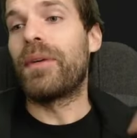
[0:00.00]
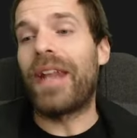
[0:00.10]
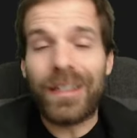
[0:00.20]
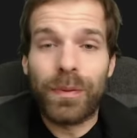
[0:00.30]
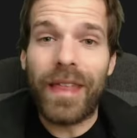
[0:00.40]
but
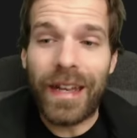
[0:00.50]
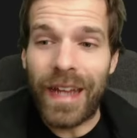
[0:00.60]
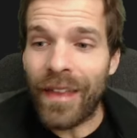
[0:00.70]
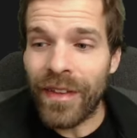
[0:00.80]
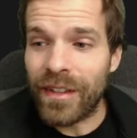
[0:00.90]
as with
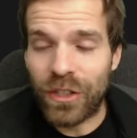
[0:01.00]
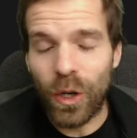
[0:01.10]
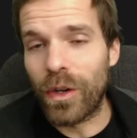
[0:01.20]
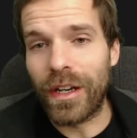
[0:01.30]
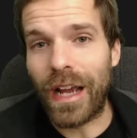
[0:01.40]
any other
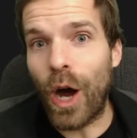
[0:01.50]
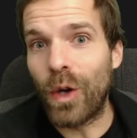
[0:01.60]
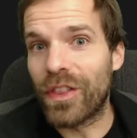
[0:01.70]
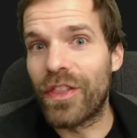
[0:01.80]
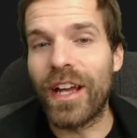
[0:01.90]
token
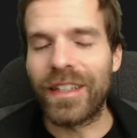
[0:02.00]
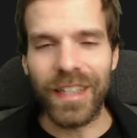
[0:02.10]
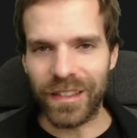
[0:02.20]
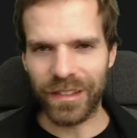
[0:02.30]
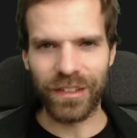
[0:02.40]
account, that
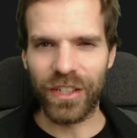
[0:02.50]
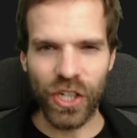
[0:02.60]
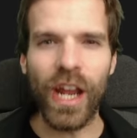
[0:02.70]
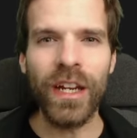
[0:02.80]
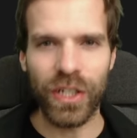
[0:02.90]
doesn't
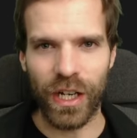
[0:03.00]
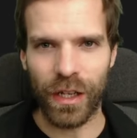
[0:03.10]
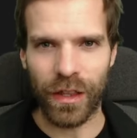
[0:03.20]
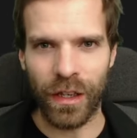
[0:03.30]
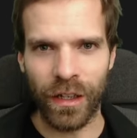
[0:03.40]
change
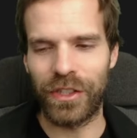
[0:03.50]
anything.